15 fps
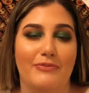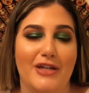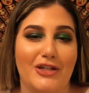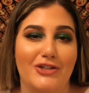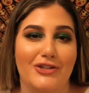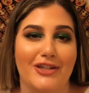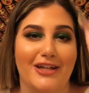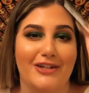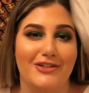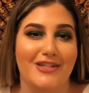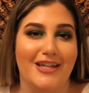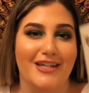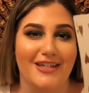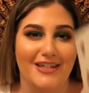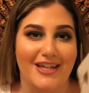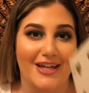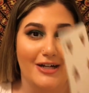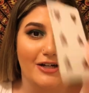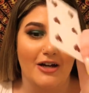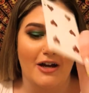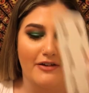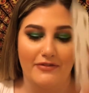make sure that you're taking
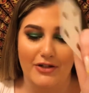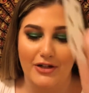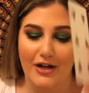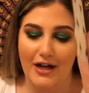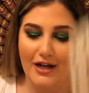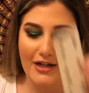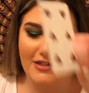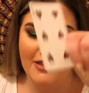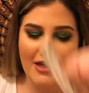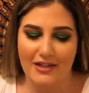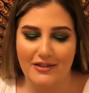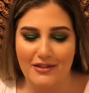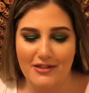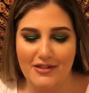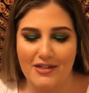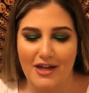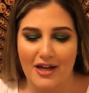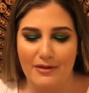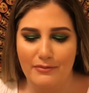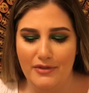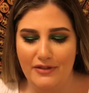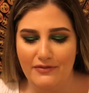care of your eyes at this
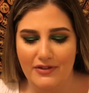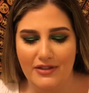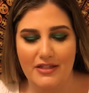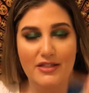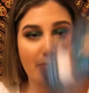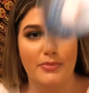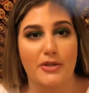time. Even this